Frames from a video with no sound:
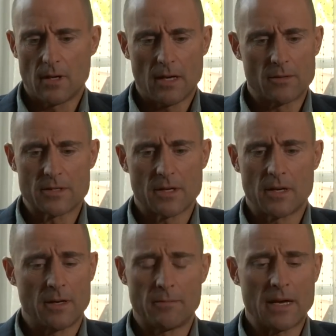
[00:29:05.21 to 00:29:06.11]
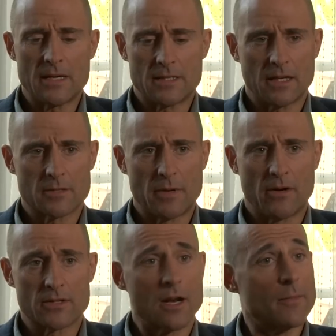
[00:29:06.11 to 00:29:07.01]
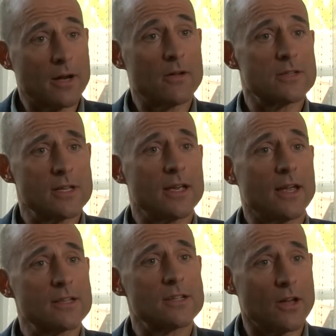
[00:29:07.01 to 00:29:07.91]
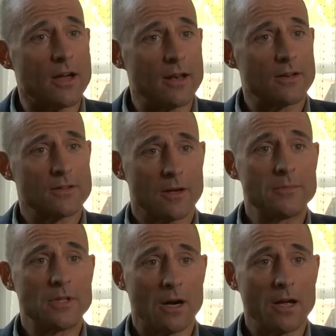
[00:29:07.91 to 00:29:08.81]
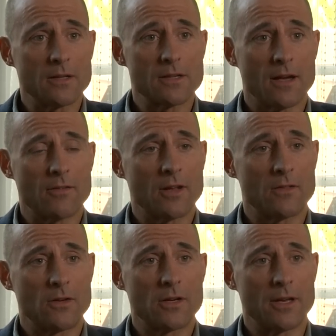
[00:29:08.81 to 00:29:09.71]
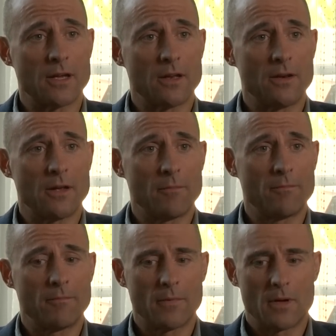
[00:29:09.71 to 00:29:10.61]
it was a, an amazing experience, and I'm going to go and see it again tonight because I'm dying to have another look at it. And um,